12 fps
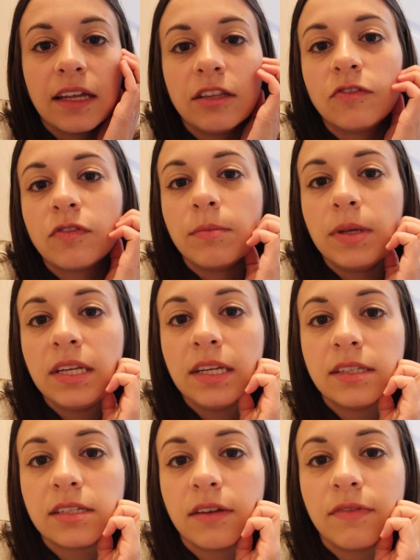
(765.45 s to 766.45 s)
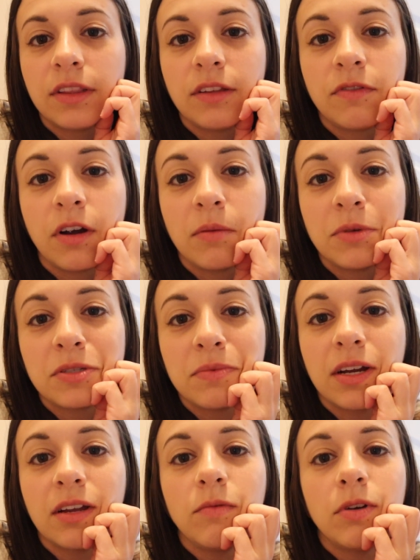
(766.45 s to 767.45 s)
hands from eating stuff at the farmer's
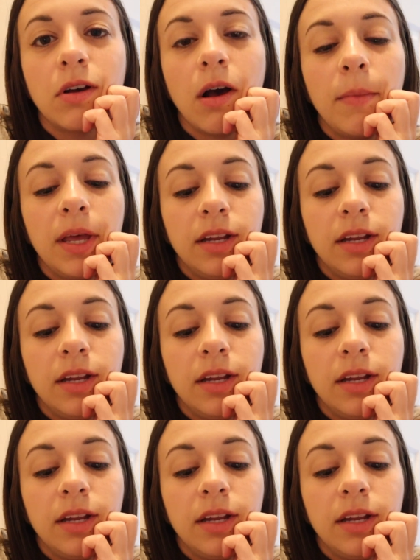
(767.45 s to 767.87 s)
market will come